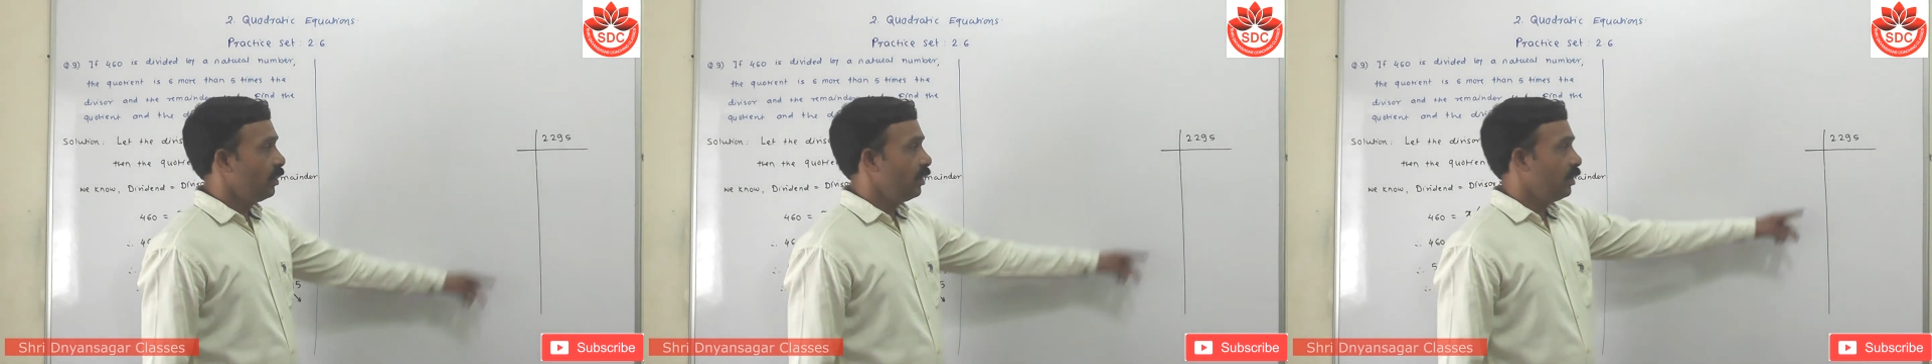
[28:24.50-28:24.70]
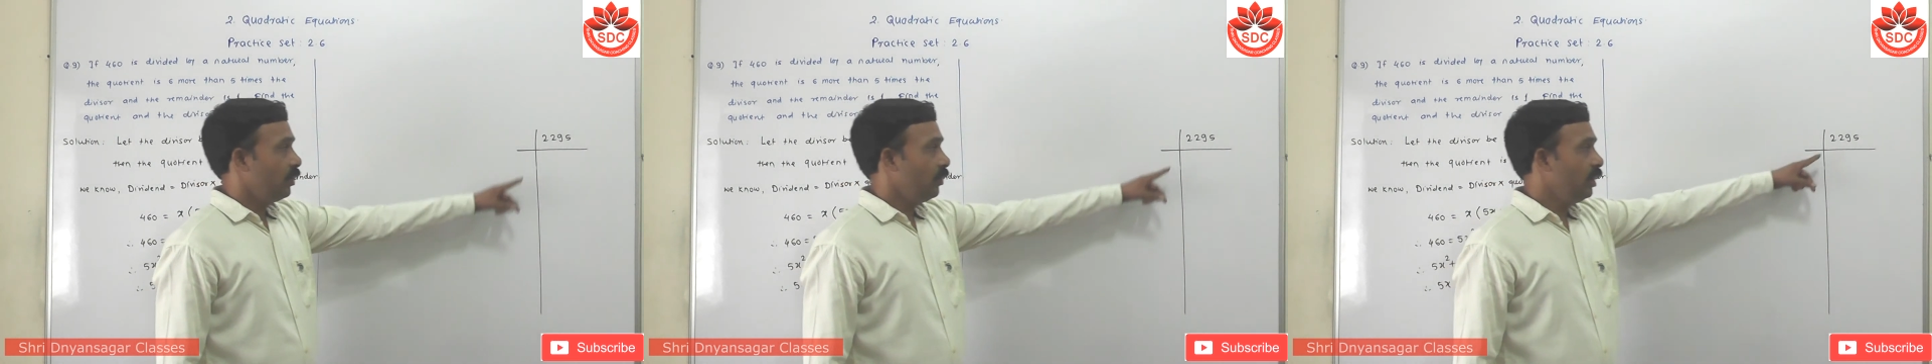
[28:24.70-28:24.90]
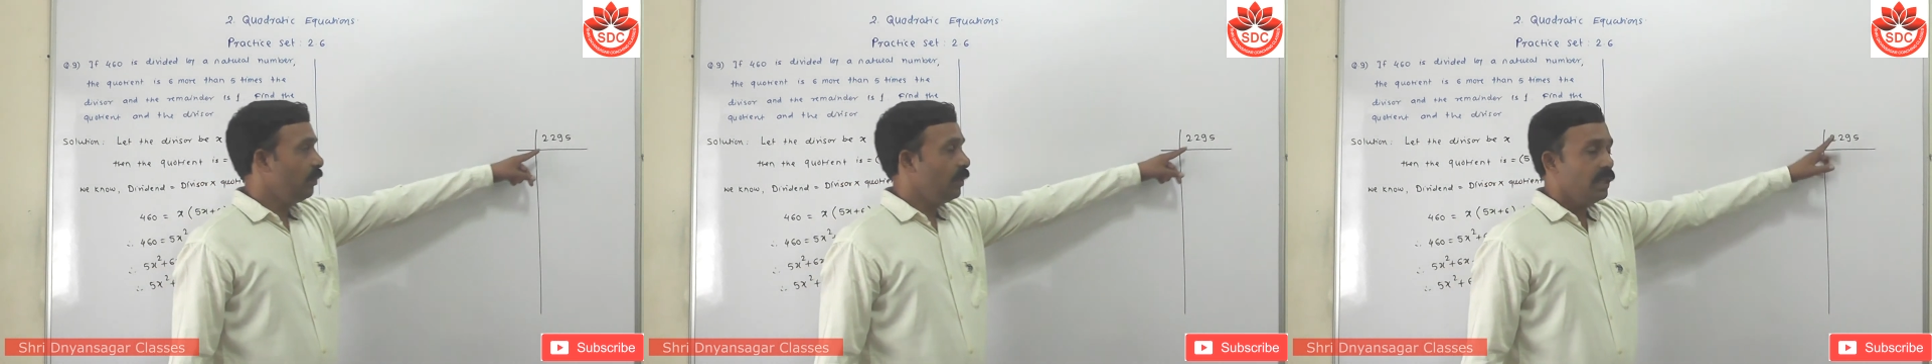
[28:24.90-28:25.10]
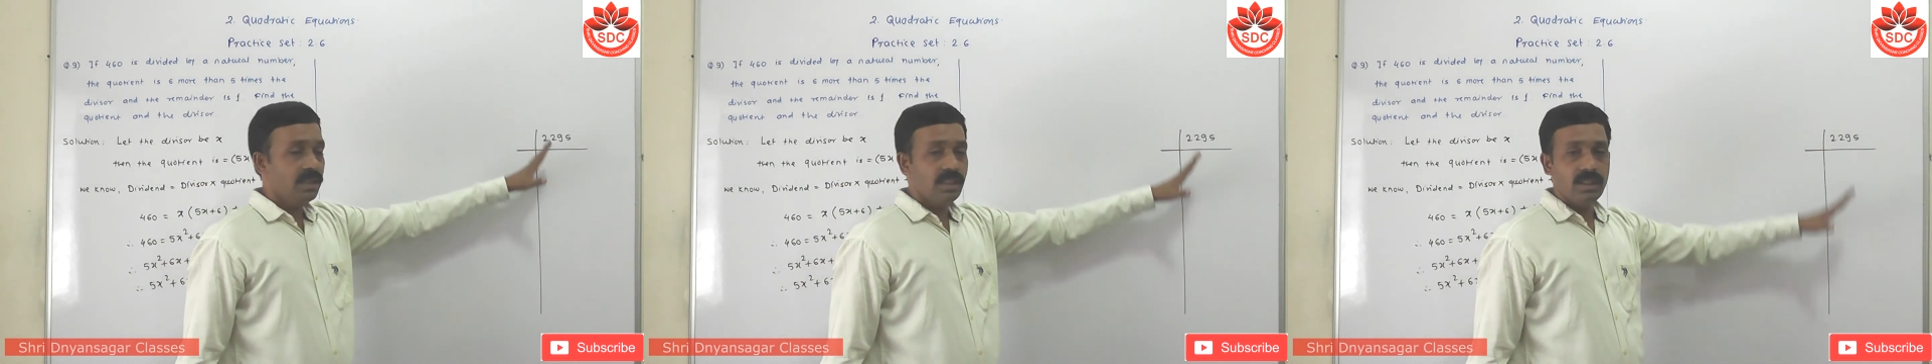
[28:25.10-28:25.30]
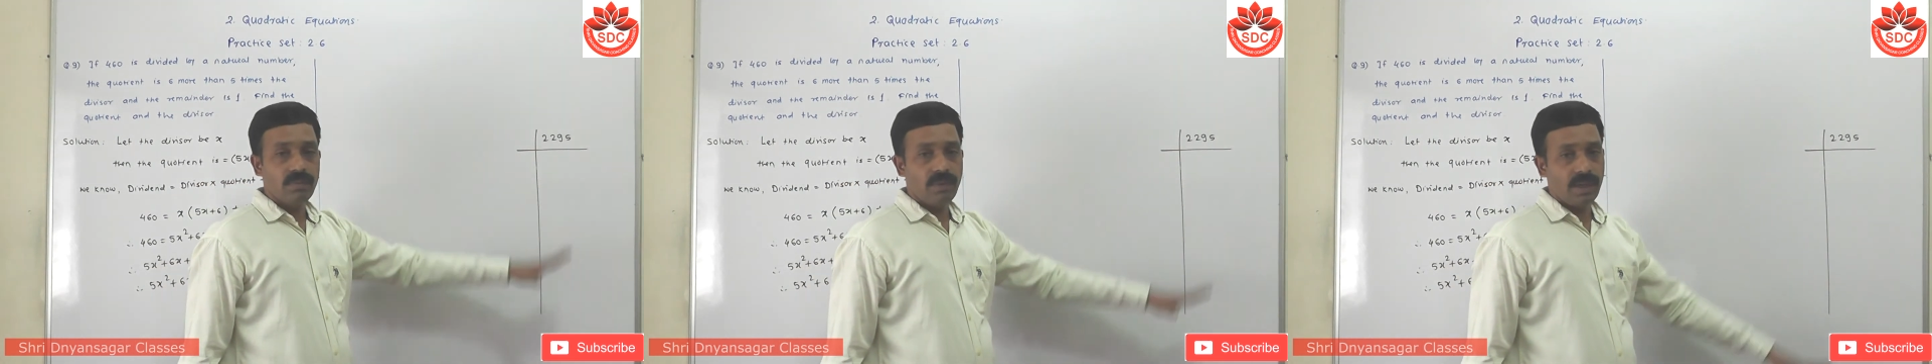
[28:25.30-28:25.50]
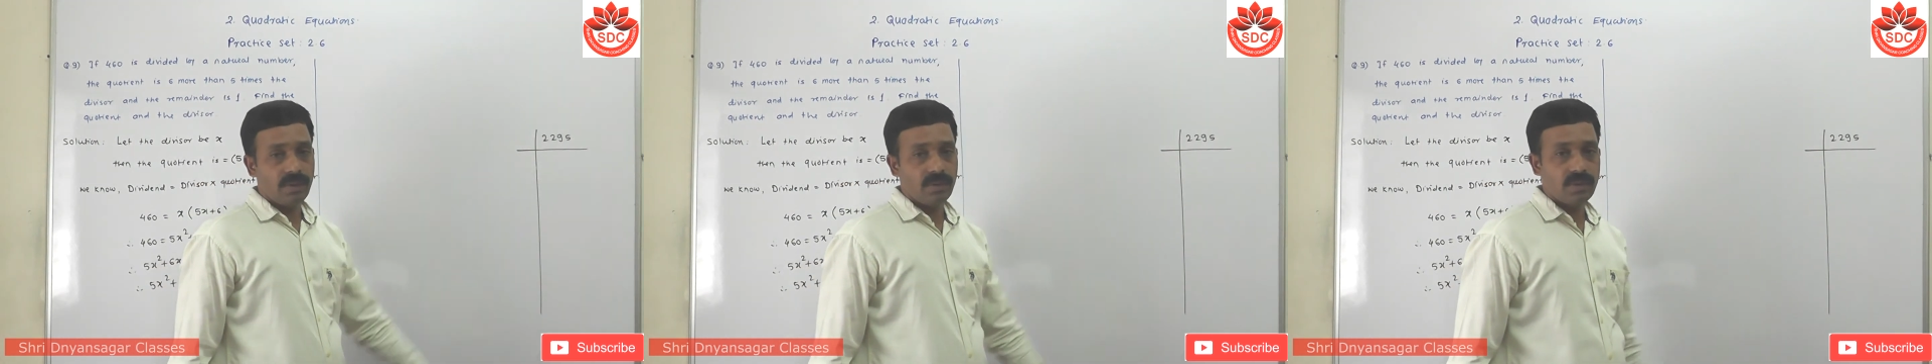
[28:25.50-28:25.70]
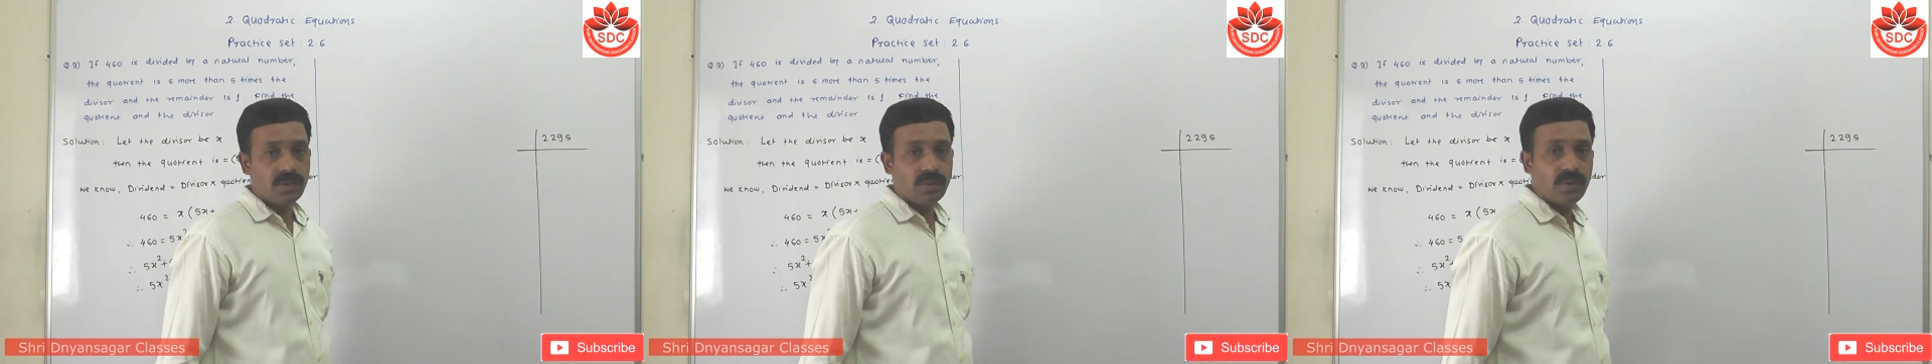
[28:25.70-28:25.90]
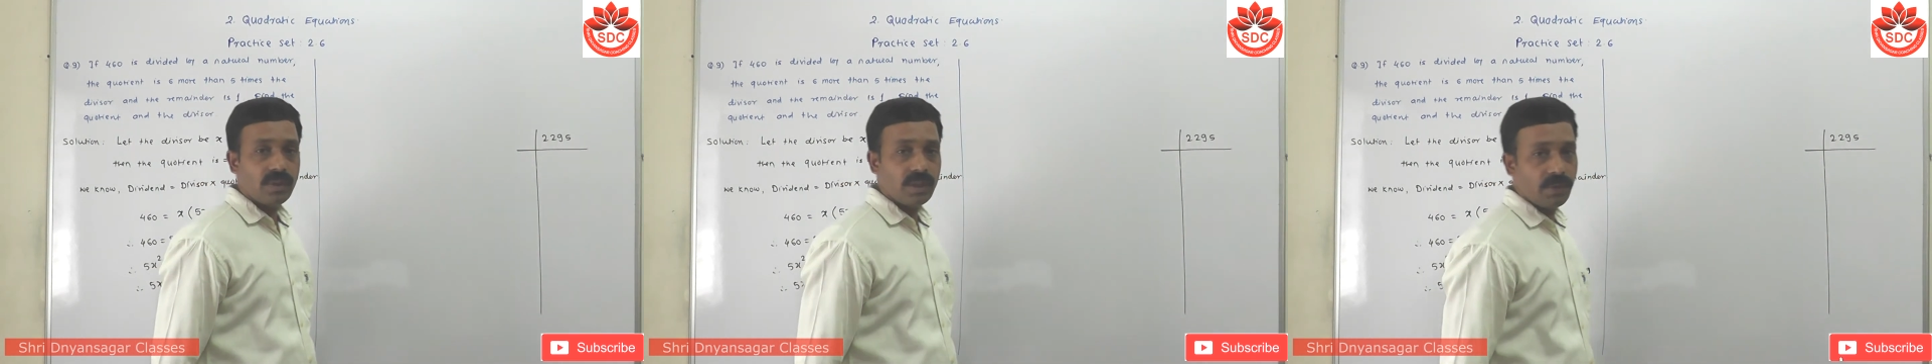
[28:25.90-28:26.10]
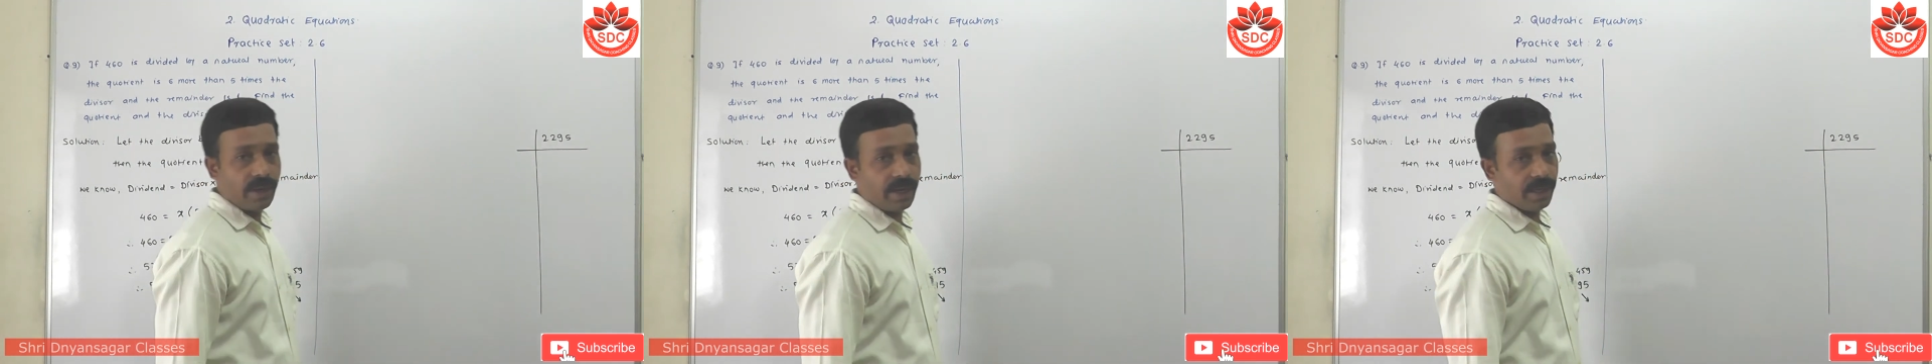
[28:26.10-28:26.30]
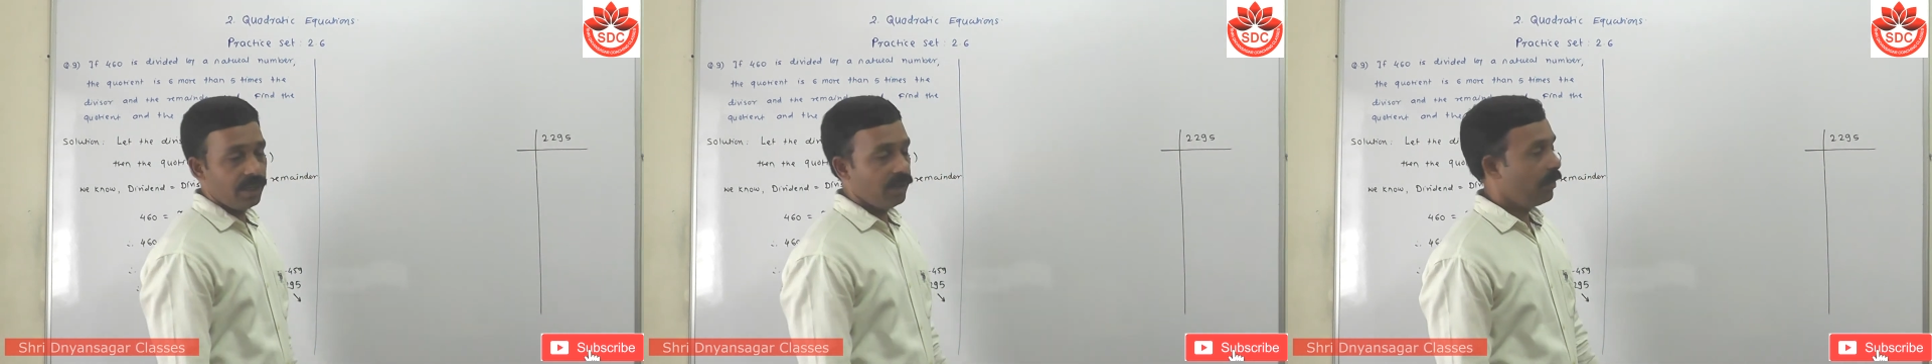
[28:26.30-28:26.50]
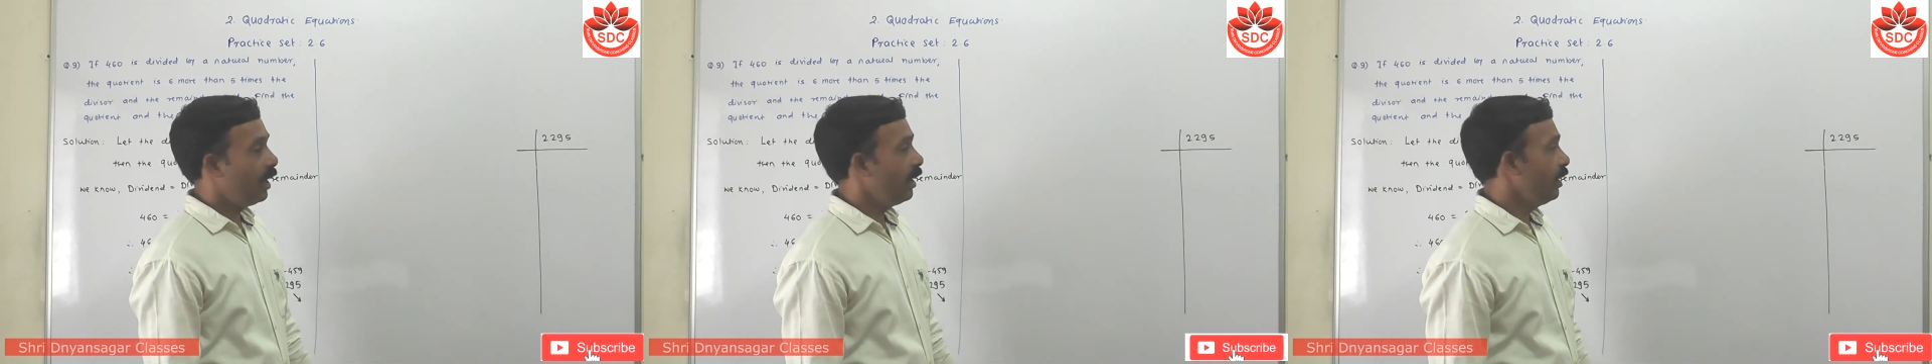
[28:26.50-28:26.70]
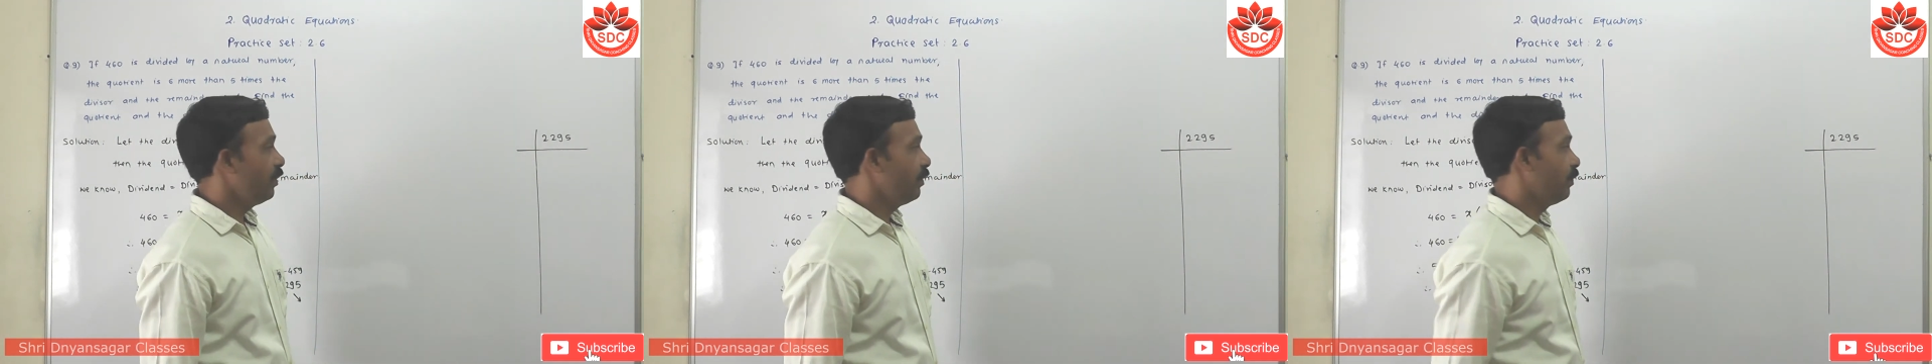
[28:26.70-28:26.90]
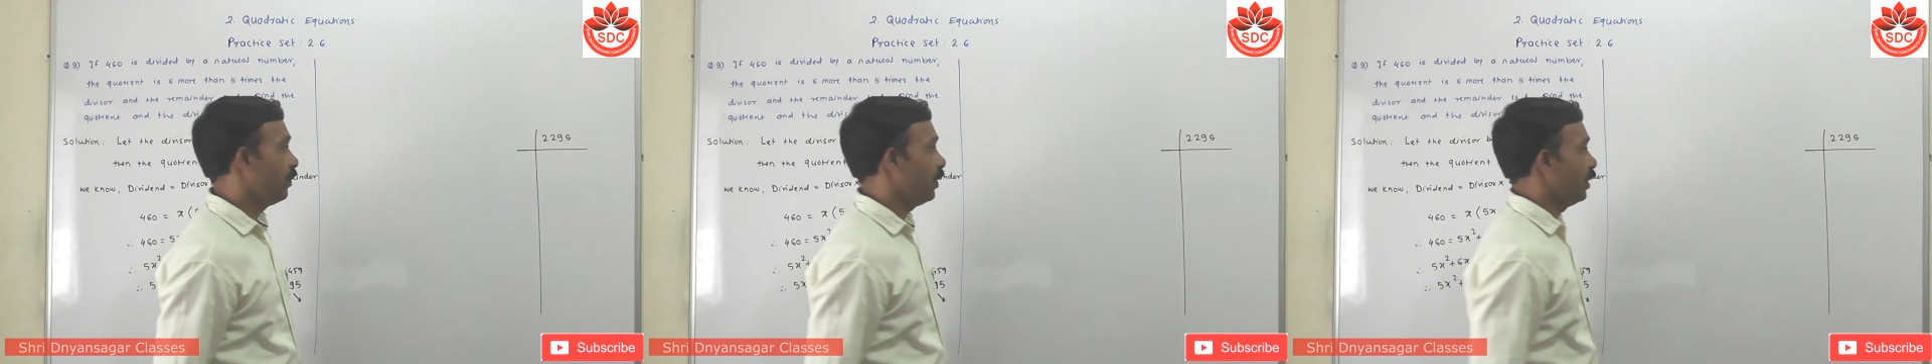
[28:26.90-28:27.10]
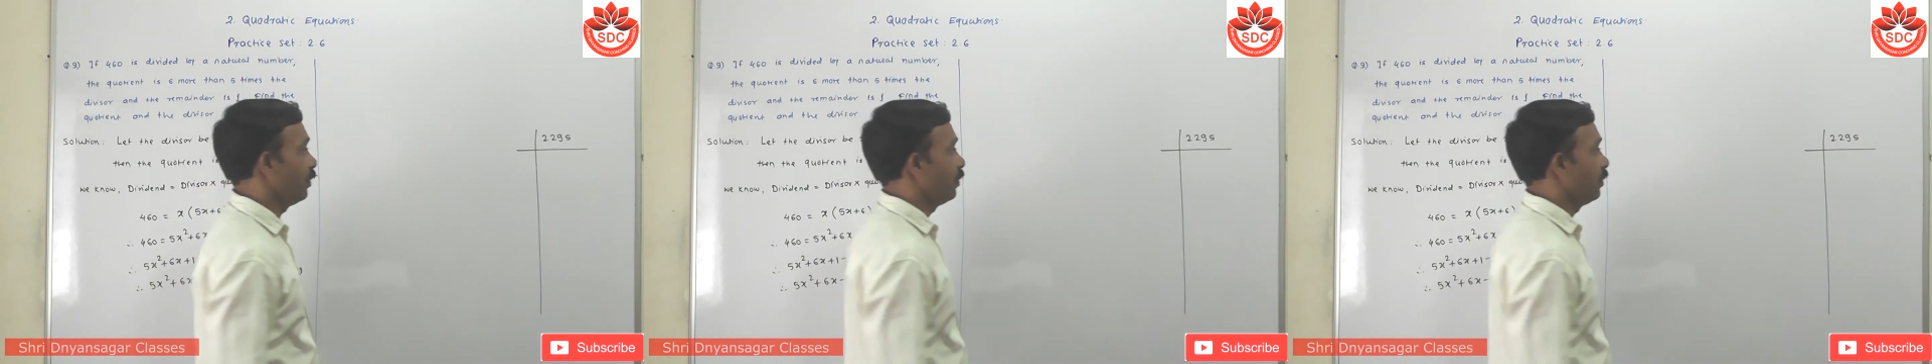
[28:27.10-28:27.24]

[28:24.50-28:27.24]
unit place is 5. So divide it by 5.